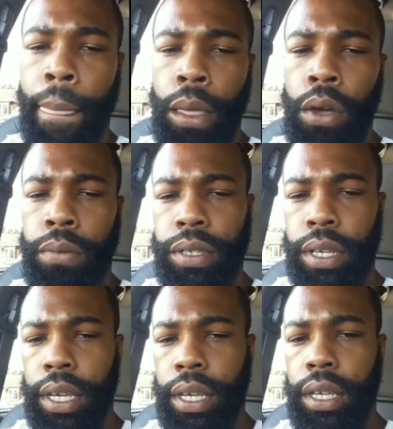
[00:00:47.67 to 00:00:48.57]
You know what I'm
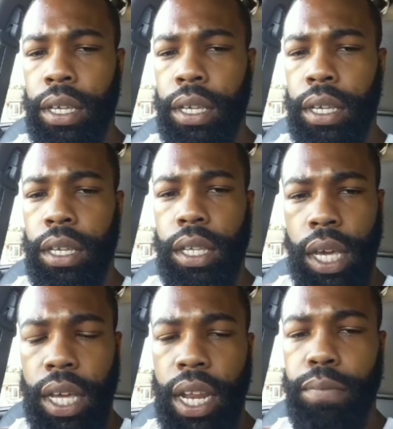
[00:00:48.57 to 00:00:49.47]
saying?
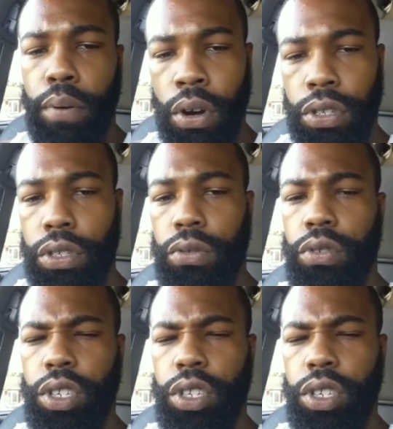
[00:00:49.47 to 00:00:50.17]
Yeah, that's personal.